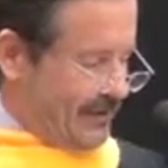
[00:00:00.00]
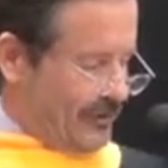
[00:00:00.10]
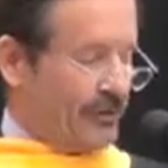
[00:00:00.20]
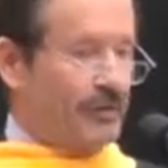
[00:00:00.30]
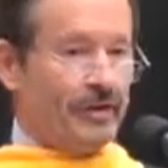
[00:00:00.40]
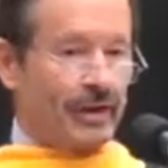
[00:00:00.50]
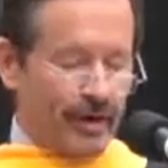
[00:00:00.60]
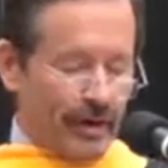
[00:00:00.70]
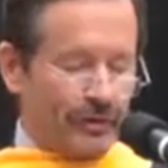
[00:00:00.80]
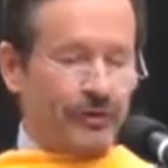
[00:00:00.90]
So if you can
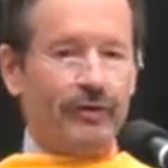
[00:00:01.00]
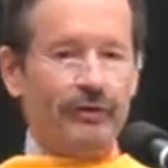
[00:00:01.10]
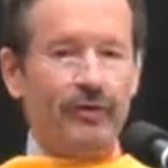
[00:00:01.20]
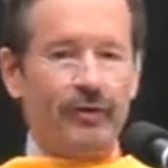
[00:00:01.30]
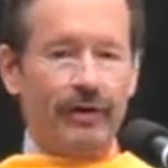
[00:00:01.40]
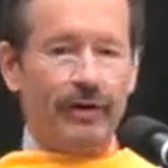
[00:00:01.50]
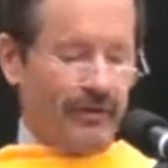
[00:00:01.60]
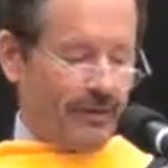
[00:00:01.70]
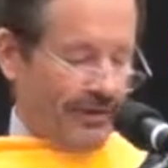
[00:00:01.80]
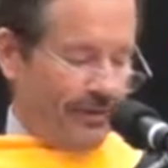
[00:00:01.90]
accomplish those 4,
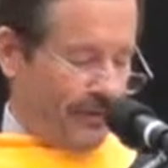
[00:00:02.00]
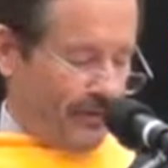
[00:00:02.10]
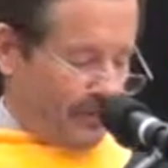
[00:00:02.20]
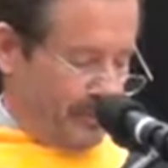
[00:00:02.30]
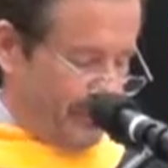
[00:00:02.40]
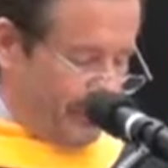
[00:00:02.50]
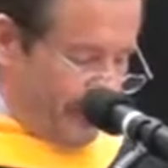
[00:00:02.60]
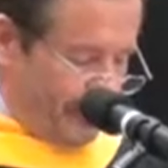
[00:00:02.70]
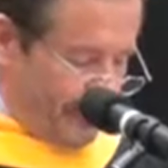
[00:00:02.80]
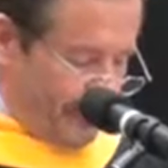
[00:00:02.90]
I'll guarantee you'll be
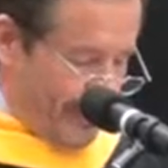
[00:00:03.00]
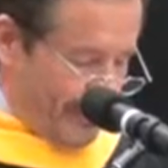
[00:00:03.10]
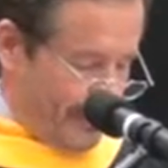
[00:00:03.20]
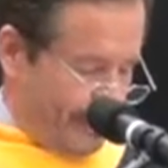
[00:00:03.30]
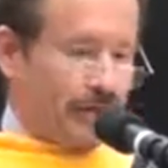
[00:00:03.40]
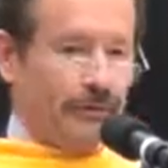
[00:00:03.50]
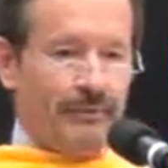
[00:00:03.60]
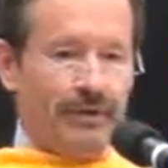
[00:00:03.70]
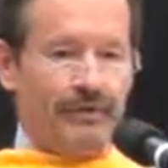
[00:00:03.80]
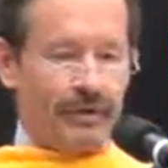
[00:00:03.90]
successful in life. So
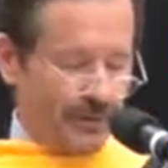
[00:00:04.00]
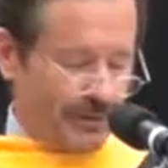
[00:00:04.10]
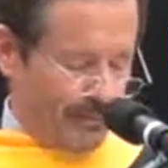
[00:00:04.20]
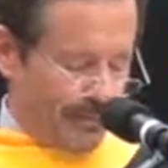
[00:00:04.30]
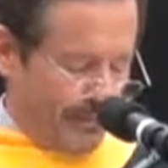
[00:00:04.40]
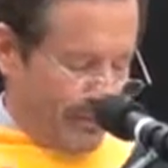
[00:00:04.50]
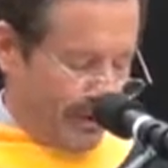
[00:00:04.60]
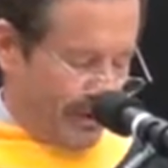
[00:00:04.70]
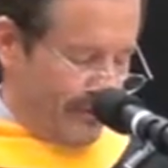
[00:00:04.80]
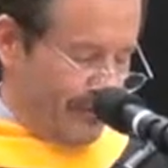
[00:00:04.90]
let me start with number
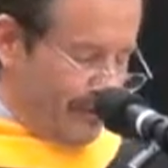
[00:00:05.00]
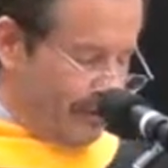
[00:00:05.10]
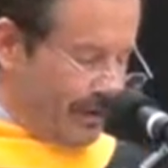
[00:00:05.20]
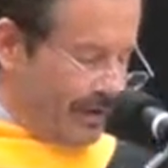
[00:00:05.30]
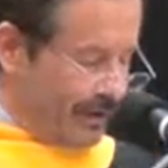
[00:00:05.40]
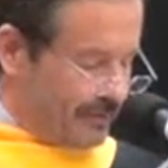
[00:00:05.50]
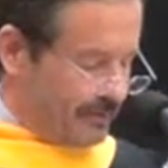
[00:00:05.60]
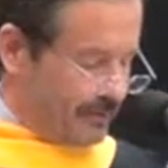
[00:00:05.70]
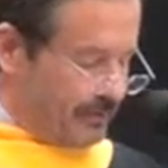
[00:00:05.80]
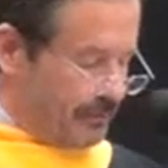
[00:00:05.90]
4 and give you what I
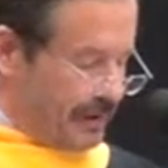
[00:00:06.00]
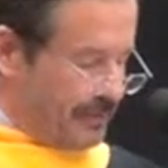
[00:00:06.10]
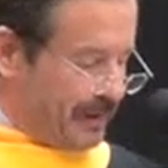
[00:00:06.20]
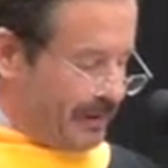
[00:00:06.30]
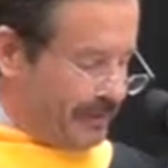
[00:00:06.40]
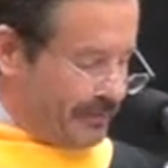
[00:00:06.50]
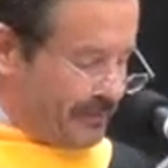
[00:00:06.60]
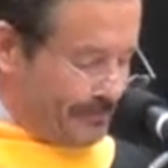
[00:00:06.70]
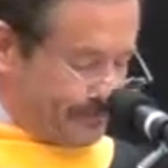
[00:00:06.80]
actually mean by this.